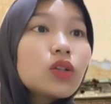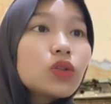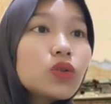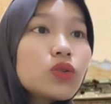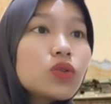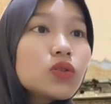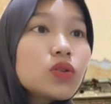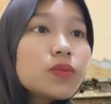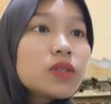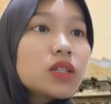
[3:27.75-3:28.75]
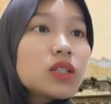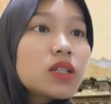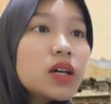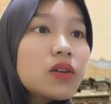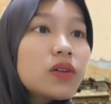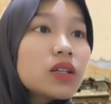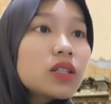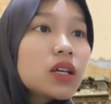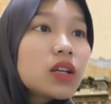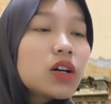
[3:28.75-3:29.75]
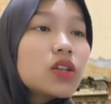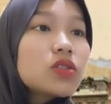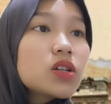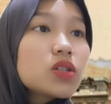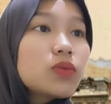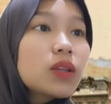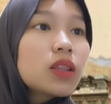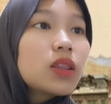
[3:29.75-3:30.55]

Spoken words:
to subsidiaries in countries with